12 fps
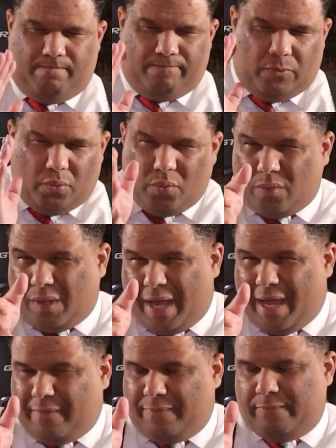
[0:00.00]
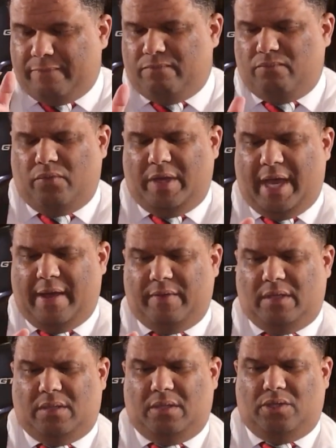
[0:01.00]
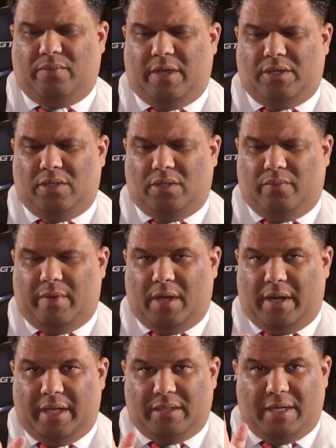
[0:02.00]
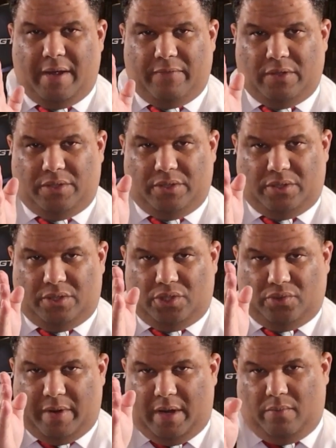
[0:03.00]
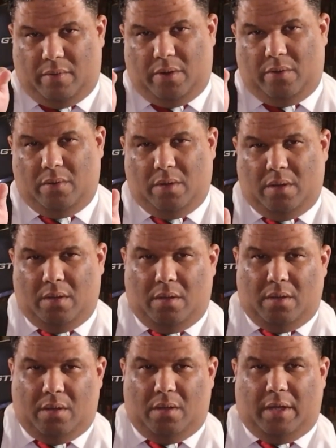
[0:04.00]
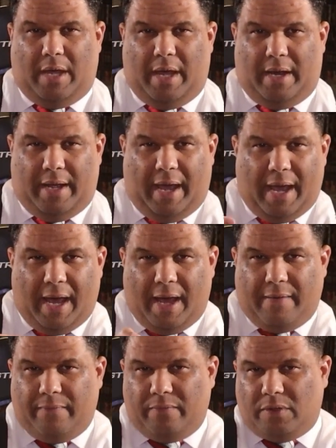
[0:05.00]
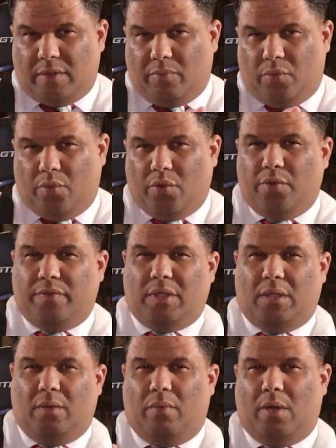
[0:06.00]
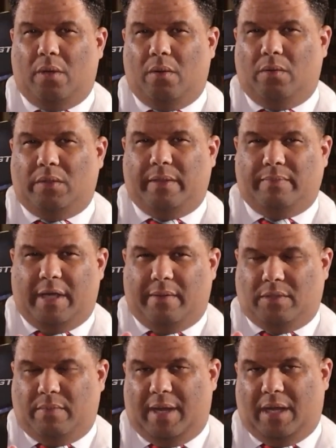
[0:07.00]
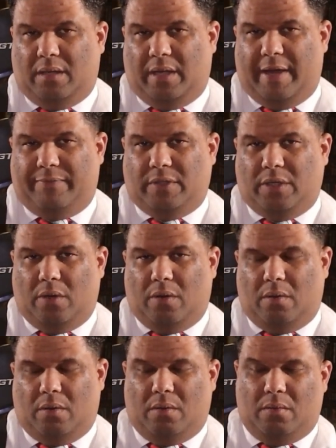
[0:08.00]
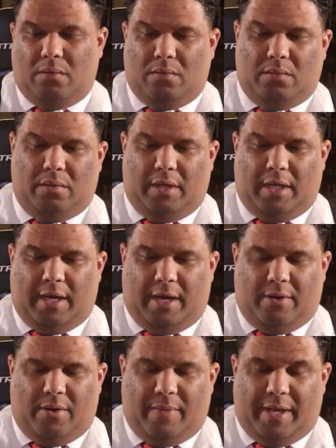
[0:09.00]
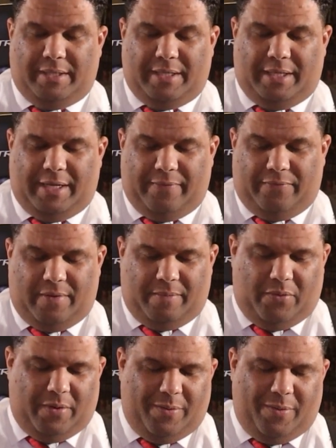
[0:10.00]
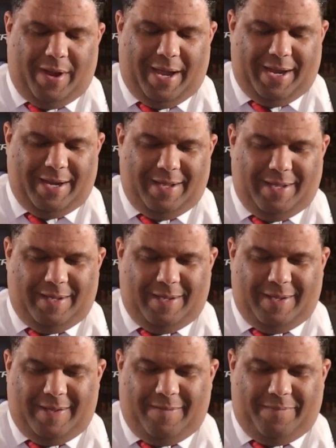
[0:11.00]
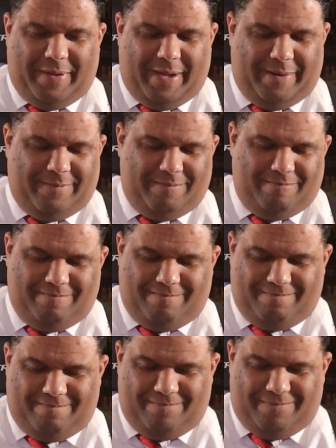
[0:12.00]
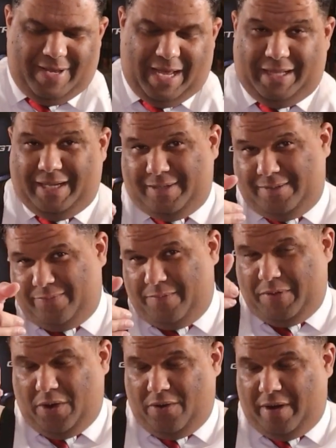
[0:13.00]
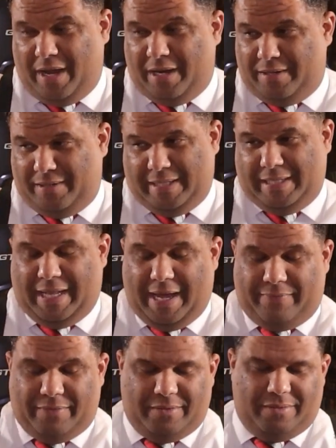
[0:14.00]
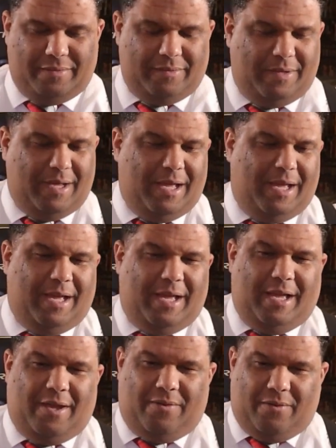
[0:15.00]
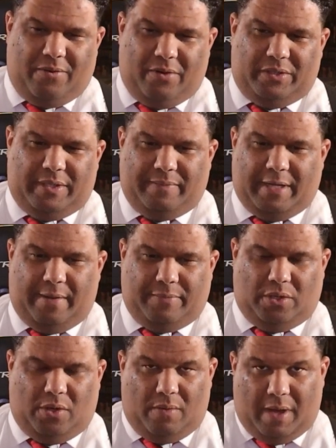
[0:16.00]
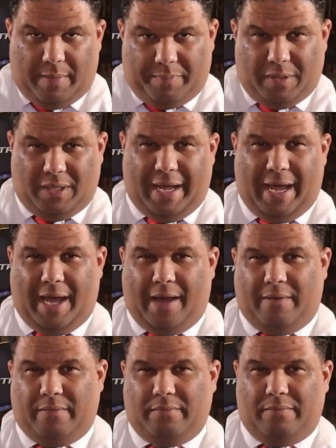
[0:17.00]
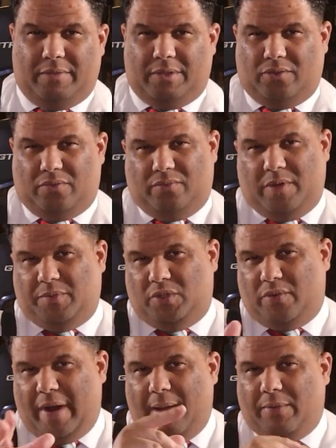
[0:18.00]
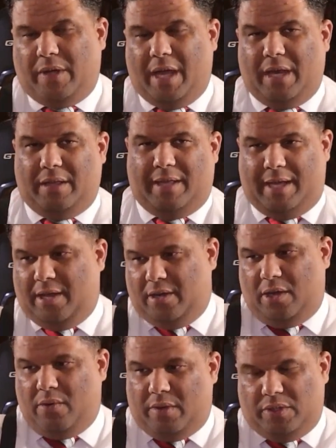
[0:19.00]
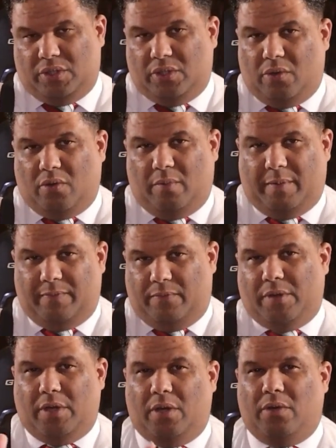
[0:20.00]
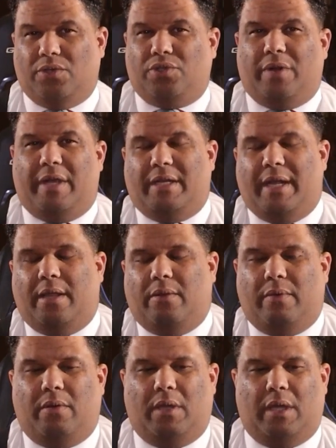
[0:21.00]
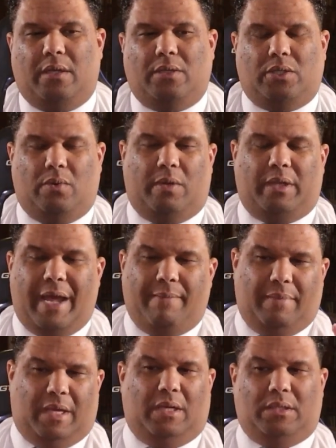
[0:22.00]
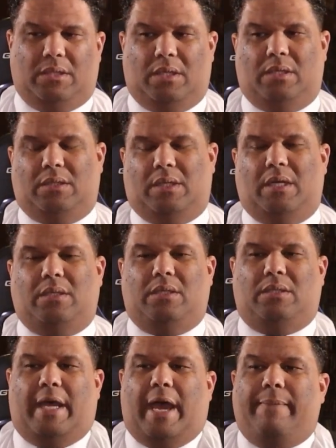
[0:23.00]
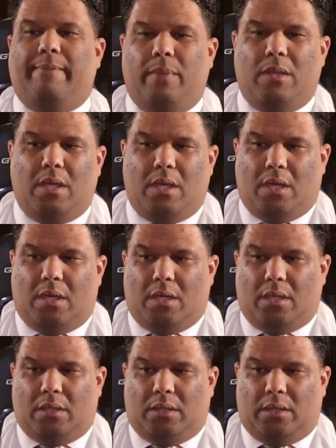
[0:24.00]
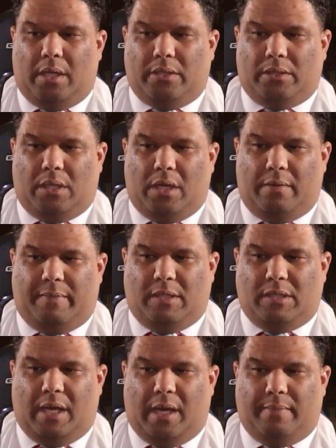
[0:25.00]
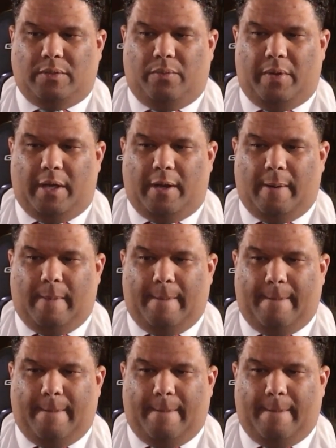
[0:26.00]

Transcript: through life, we have these situations where it's never just a straight road. Kind of have some grooves in the road. Sometimes you make a left turn, and I don't know why I said left when I'm going right, but at least from your end, it's left. Or sometimes you go up and down, scribble, scrabble kind of thing, and go in a circle before you go straight down the road again. So, what that means in a sense is that there's going to be times where